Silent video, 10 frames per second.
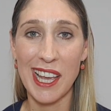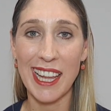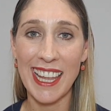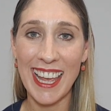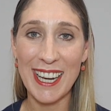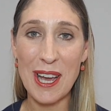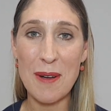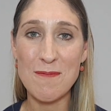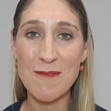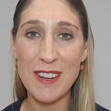Again,
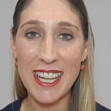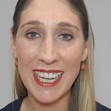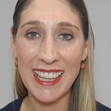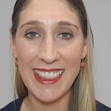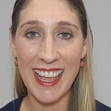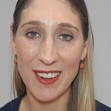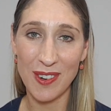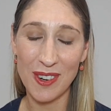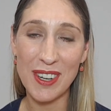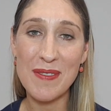I'm really
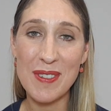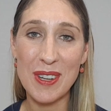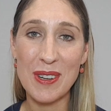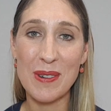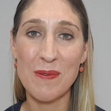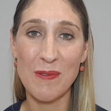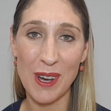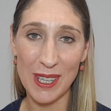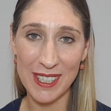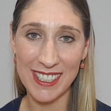thankful if you could
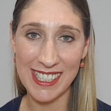follow,